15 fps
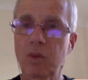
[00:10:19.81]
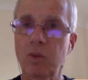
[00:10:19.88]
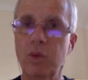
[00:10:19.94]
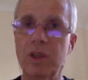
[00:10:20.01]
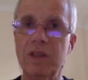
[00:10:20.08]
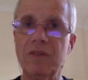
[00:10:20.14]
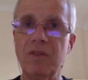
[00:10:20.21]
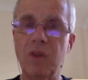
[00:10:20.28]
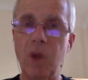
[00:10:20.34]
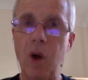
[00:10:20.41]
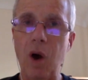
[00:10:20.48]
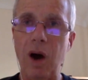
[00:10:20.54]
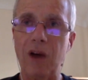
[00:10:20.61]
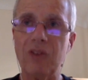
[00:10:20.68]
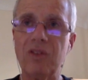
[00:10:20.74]
we've
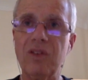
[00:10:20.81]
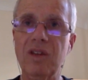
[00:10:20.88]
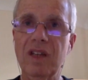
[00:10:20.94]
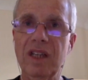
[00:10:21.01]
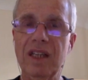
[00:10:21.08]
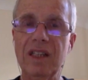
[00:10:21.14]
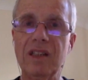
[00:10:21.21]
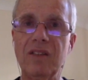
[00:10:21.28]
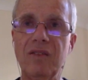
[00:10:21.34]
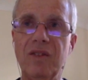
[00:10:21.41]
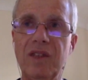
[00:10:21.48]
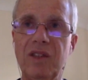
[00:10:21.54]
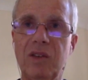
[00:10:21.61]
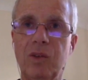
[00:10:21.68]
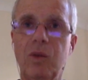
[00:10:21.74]
lost
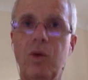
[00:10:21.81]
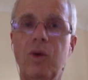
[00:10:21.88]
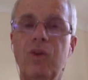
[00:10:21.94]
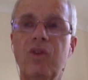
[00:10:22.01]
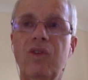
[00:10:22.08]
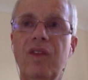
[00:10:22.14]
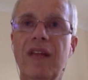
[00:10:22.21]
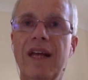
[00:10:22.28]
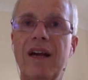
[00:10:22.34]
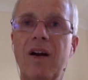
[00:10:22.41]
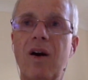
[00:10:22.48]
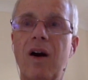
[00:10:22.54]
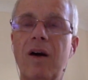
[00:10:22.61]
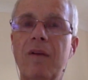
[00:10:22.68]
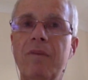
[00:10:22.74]
individuals that
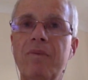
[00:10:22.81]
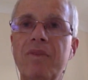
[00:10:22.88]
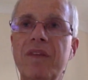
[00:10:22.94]
are,